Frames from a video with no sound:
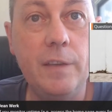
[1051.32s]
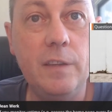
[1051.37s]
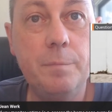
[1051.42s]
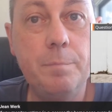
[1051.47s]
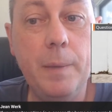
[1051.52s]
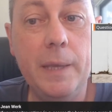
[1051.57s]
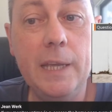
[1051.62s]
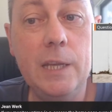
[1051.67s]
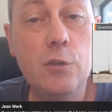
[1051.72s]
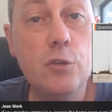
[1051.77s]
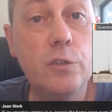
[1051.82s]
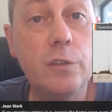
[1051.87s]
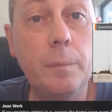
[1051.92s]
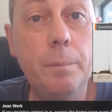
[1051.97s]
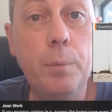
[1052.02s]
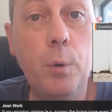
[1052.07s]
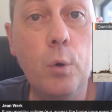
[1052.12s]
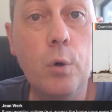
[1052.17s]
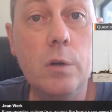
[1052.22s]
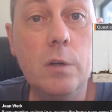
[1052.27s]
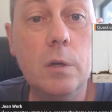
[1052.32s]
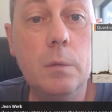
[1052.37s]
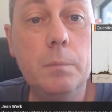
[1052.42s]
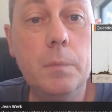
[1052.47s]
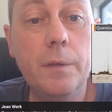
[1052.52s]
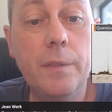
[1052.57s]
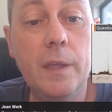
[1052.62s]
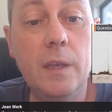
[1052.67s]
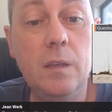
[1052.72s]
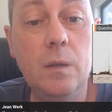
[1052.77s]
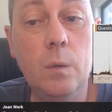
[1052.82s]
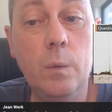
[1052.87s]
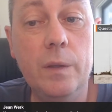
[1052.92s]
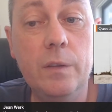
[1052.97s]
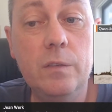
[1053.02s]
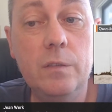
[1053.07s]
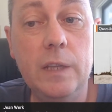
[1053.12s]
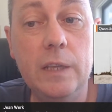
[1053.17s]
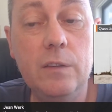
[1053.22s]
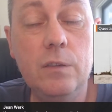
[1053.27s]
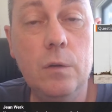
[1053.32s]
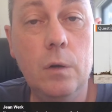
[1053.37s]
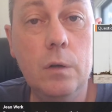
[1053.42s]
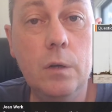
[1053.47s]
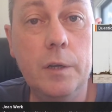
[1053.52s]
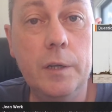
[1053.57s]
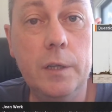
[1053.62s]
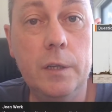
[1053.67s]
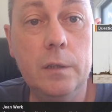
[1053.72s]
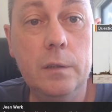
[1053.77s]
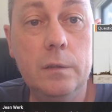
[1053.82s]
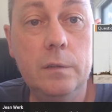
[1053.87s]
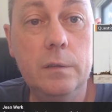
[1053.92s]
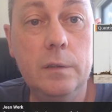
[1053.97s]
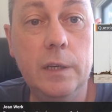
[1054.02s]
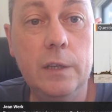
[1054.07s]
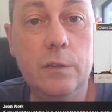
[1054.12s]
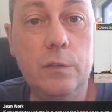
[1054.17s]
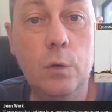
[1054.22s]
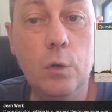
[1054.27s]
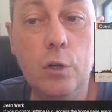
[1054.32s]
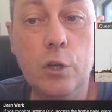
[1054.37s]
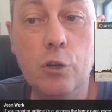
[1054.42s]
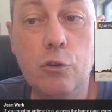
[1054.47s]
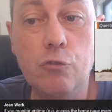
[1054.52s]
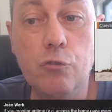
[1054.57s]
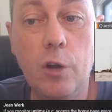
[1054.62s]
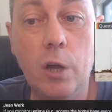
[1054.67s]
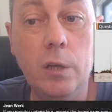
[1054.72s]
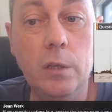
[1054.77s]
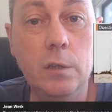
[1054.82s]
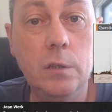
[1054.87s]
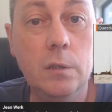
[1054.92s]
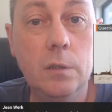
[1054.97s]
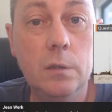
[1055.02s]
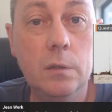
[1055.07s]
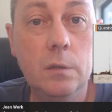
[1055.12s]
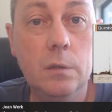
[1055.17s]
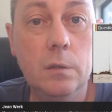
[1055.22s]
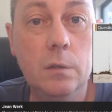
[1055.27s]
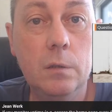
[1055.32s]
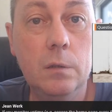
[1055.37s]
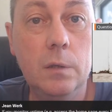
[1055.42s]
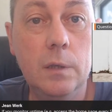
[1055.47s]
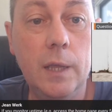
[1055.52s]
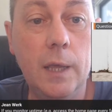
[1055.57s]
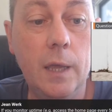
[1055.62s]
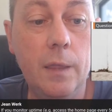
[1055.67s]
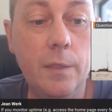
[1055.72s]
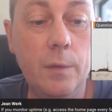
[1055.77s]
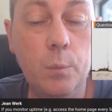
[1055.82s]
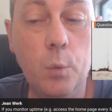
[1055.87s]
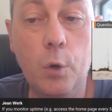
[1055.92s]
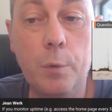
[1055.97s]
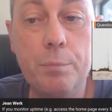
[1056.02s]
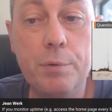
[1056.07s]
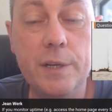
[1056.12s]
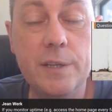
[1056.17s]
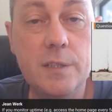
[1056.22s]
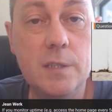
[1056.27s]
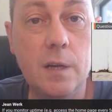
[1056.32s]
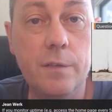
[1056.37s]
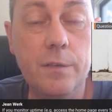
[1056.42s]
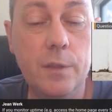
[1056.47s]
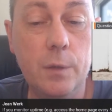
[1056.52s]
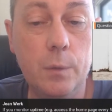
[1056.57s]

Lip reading: pinging just a port number, then no, it's not gonna run the WordPress stuff.